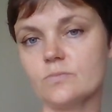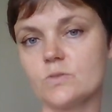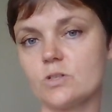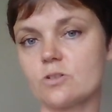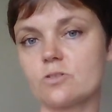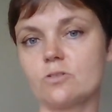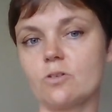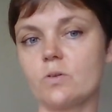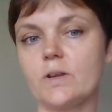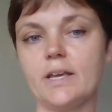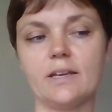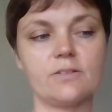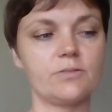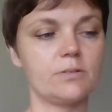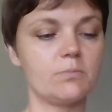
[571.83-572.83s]
Just don't
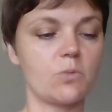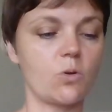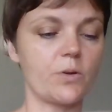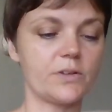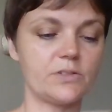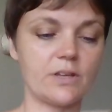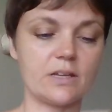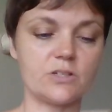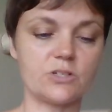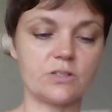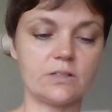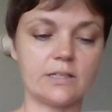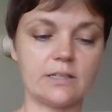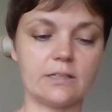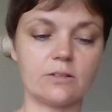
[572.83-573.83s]
give it more
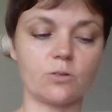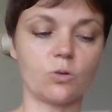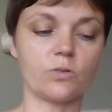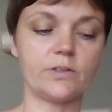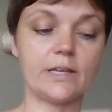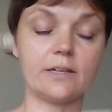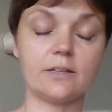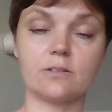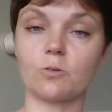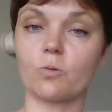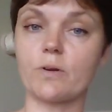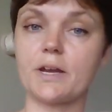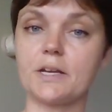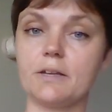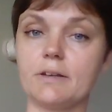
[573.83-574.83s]
attention than it's
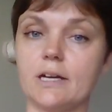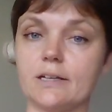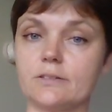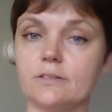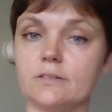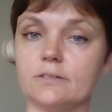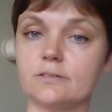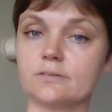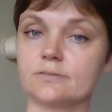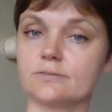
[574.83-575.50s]
already gotten.